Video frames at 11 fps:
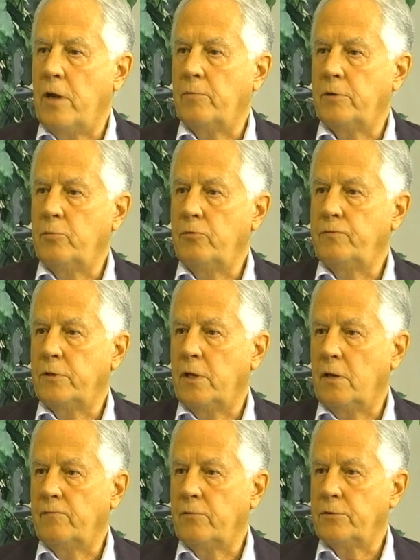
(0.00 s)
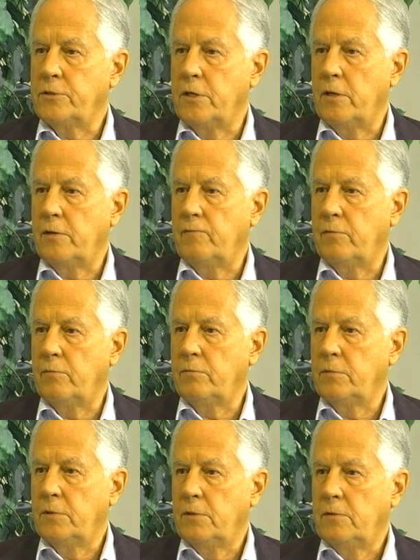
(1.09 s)
happen to move to Calaveras County
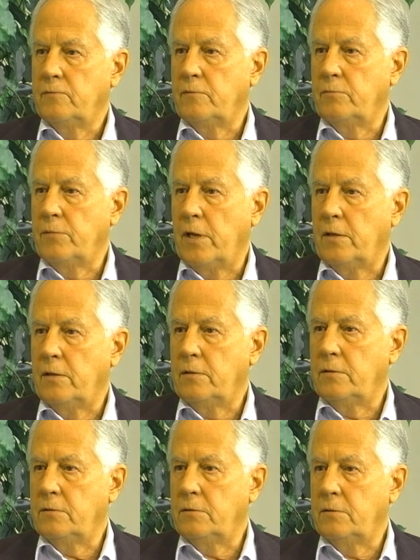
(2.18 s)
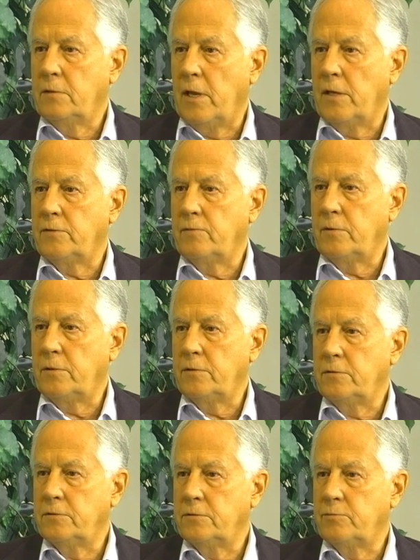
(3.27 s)
from from back in Asheville
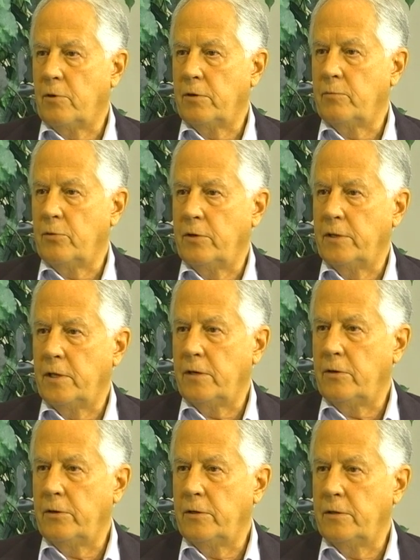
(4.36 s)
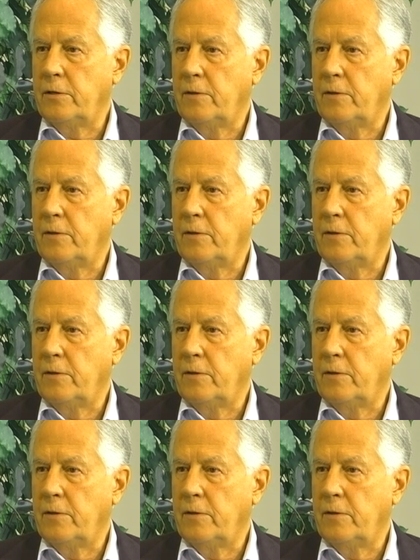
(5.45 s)
and Spartanburg in that area?